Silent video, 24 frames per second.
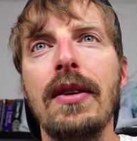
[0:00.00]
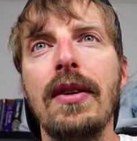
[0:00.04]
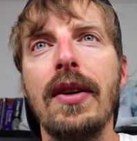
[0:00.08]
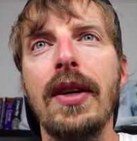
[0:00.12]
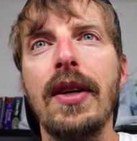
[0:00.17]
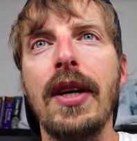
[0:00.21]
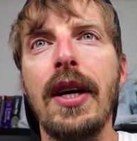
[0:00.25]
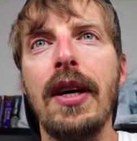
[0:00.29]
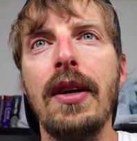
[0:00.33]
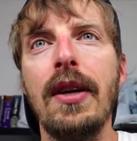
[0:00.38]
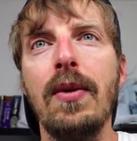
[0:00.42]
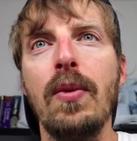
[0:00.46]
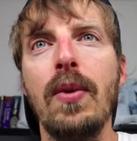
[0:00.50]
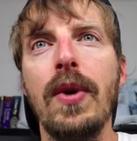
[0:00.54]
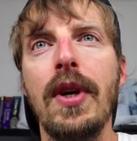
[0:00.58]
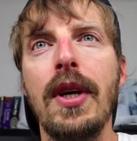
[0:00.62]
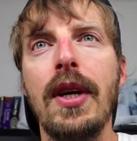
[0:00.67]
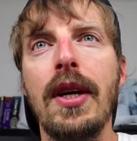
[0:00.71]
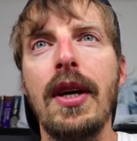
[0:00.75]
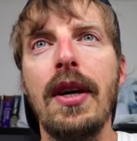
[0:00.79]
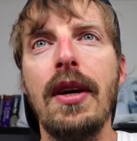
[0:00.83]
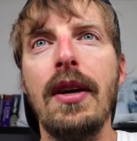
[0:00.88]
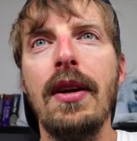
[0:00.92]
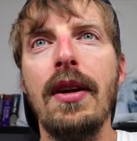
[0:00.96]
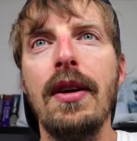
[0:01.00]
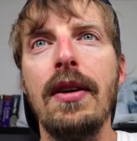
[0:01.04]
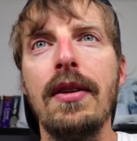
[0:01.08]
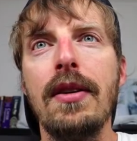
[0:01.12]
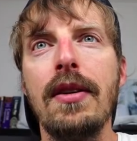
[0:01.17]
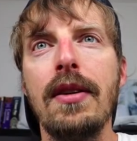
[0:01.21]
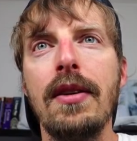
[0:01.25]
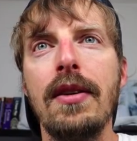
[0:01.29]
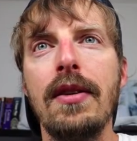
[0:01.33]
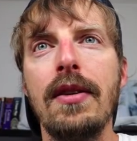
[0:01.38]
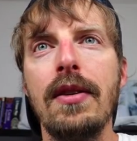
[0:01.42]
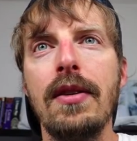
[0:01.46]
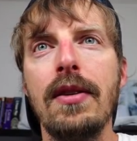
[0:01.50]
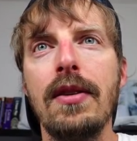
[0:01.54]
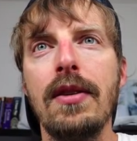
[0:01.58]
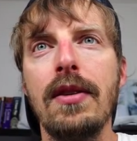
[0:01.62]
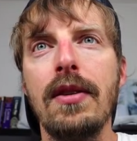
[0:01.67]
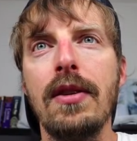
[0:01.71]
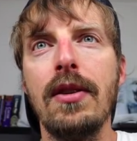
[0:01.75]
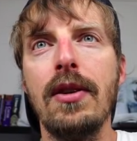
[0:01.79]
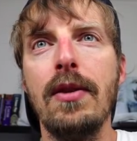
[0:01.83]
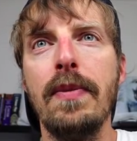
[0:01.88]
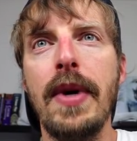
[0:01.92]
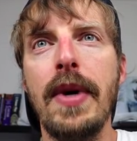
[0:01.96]
Okay, we can
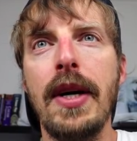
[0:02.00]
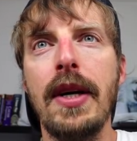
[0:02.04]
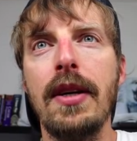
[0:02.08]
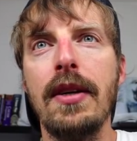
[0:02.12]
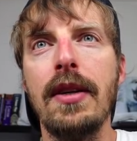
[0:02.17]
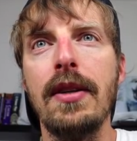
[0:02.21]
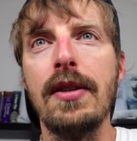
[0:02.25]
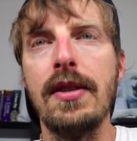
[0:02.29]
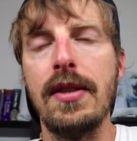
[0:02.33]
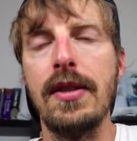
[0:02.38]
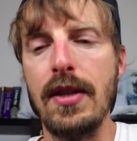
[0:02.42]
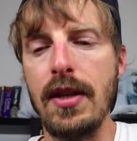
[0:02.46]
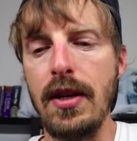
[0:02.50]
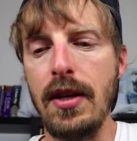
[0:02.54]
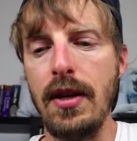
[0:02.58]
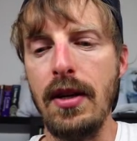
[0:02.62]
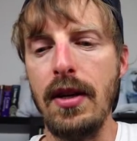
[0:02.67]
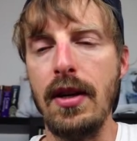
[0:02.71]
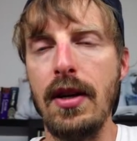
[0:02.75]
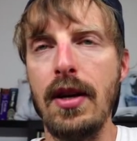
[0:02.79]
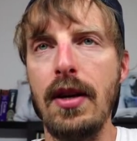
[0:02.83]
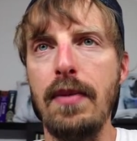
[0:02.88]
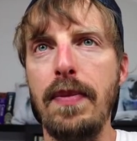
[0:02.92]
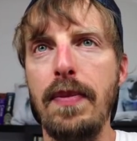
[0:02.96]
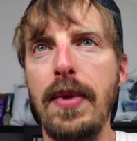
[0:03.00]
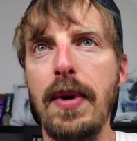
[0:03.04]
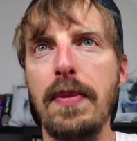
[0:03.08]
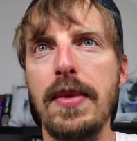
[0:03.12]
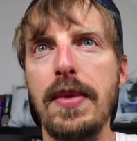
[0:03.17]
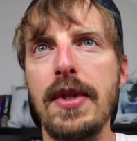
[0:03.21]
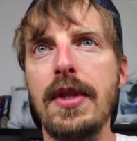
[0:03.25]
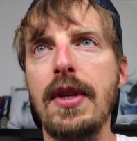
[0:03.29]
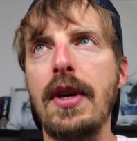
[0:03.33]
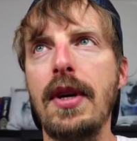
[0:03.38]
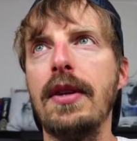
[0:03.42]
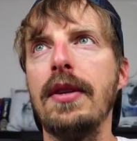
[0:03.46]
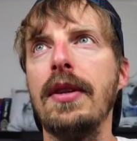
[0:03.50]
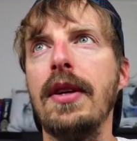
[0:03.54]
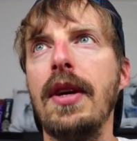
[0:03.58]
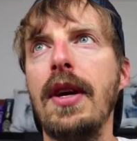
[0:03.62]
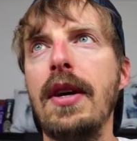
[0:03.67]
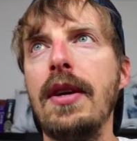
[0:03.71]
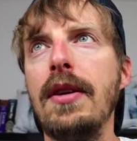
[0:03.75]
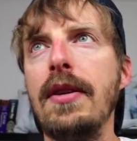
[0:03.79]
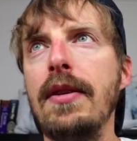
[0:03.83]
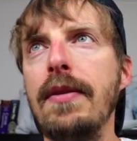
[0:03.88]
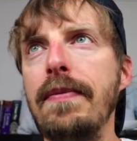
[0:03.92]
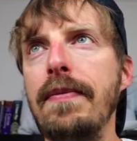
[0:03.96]
go back and say npm start
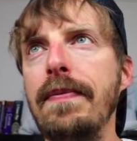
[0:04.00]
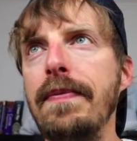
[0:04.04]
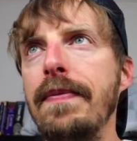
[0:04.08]
again.